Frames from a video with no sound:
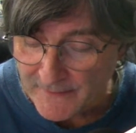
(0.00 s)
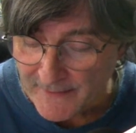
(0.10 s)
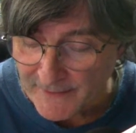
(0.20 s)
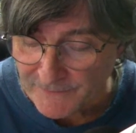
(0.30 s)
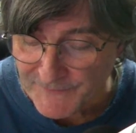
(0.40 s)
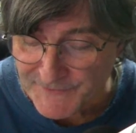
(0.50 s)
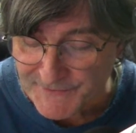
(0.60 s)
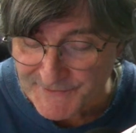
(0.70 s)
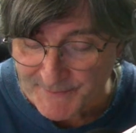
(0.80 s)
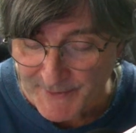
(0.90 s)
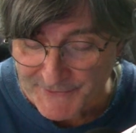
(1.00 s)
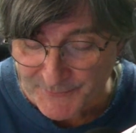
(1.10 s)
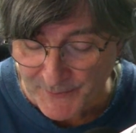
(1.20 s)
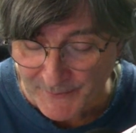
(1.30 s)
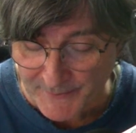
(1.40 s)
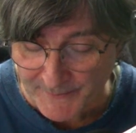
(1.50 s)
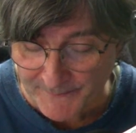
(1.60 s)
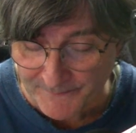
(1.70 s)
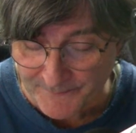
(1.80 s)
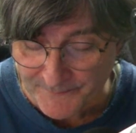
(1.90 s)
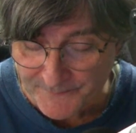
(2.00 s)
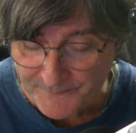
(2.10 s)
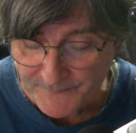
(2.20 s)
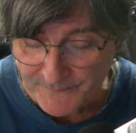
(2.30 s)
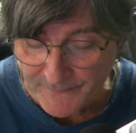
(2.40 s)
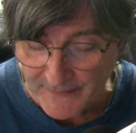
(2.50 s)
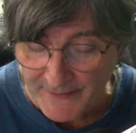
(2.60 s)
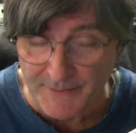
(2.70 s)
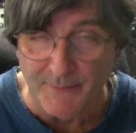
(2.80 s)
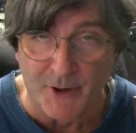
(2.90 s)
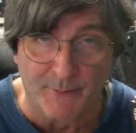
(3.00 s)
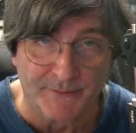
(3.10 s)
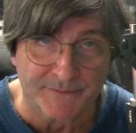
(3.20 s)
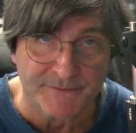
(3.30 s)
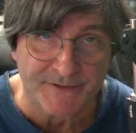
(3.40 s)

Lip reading: and visitors are most welcome. At the moment,